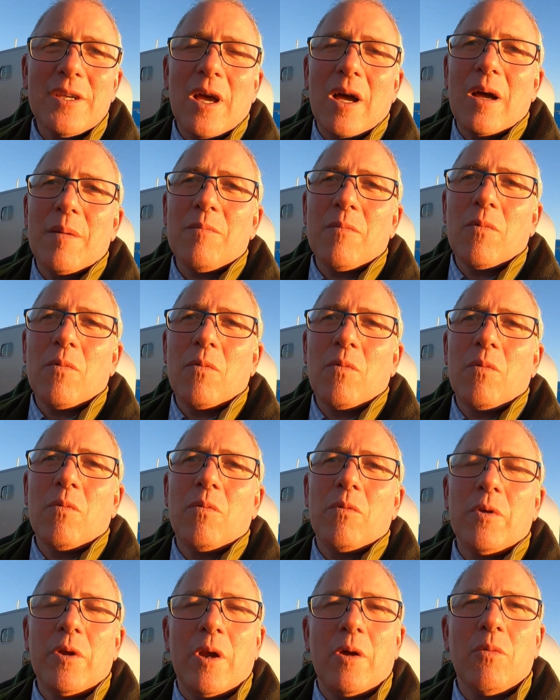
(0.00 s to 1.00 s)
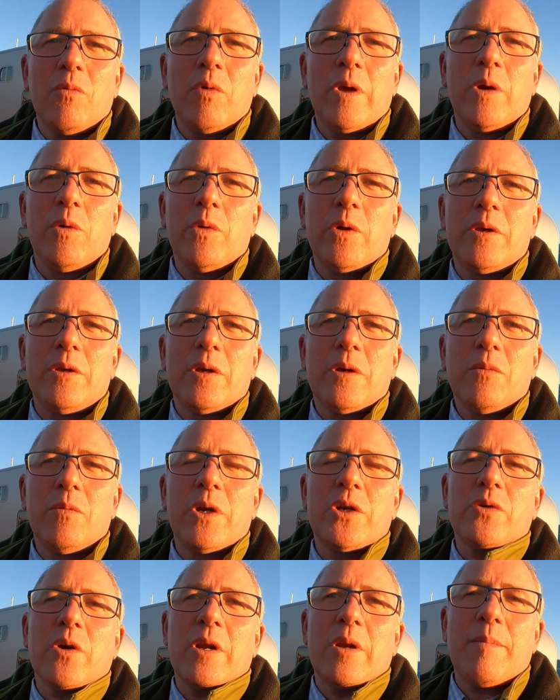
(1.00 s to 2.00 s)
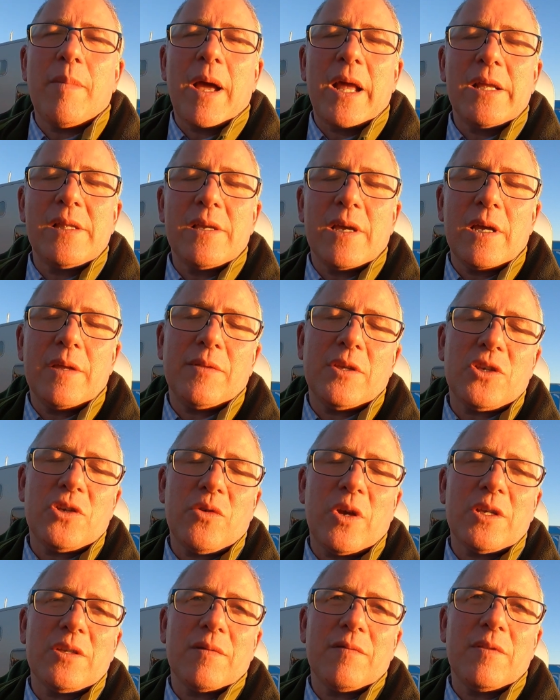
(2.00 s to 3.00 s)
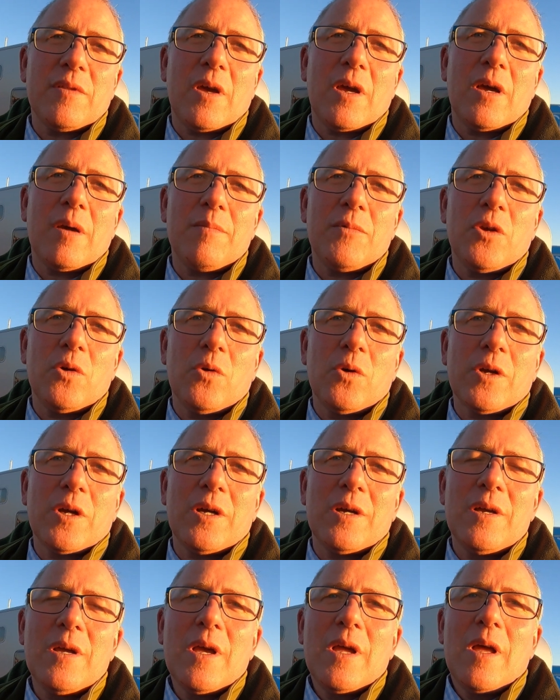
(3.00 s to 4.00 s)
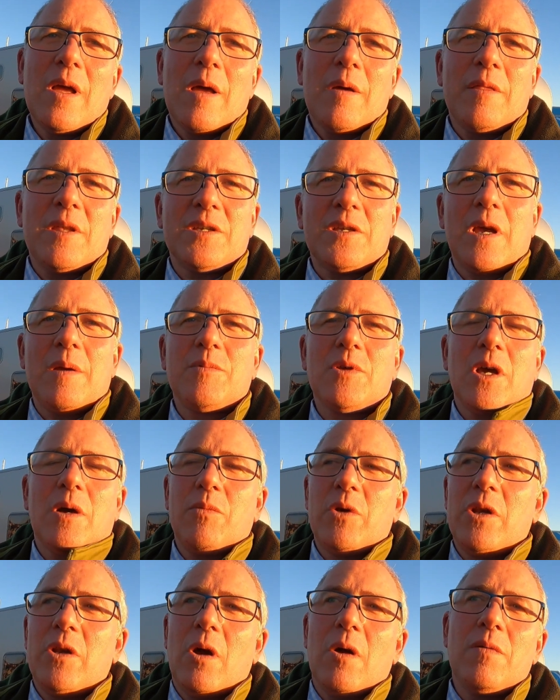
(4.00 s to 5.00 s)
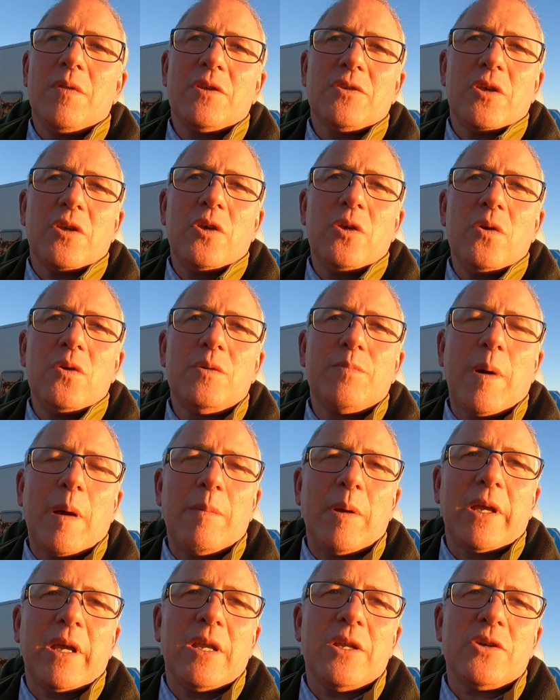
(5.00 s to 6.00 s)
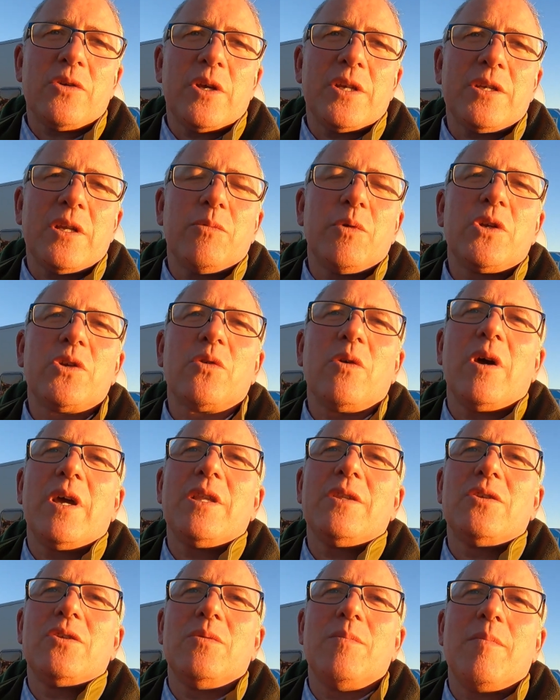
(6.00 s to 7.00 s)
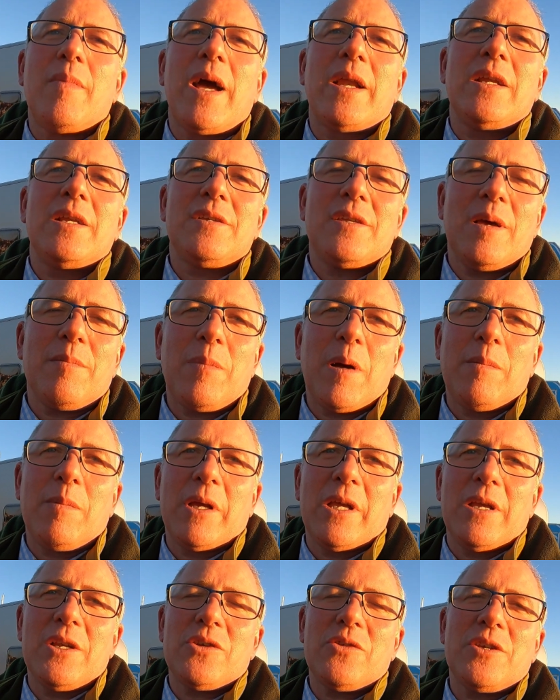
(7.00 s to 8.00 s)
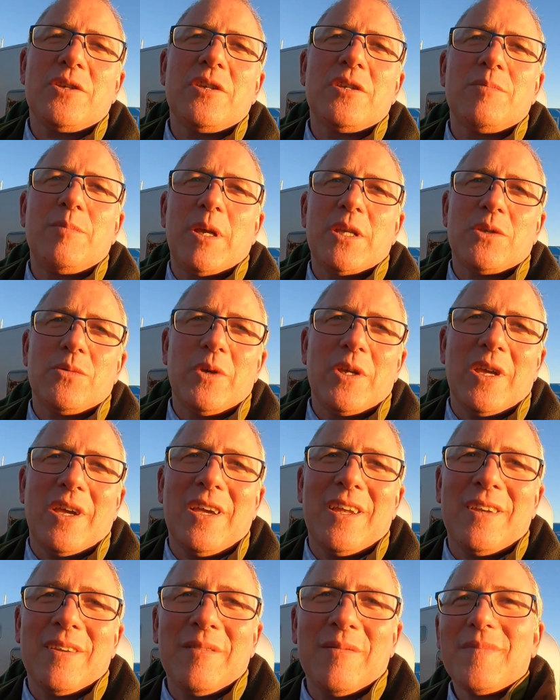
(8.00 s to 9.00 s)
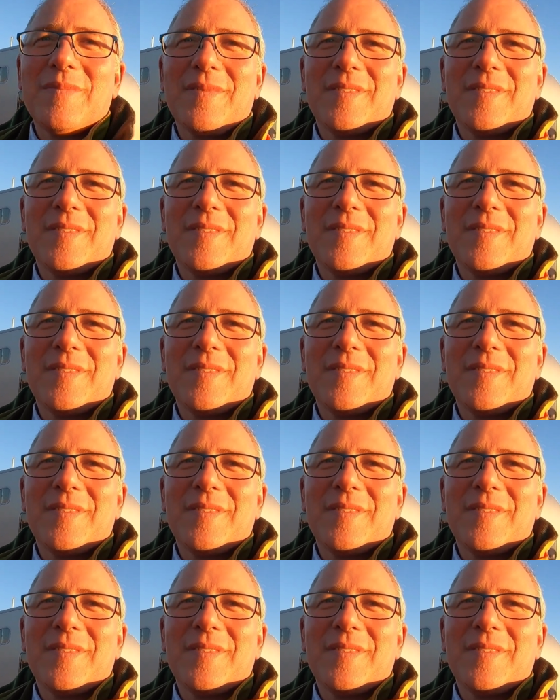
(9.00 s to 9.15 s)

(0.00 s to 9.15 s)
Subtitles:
We're trying to maintain the stress of the orca. At the same time, we know there's a huge public interest, and we're trying to manage that public interest as best we can.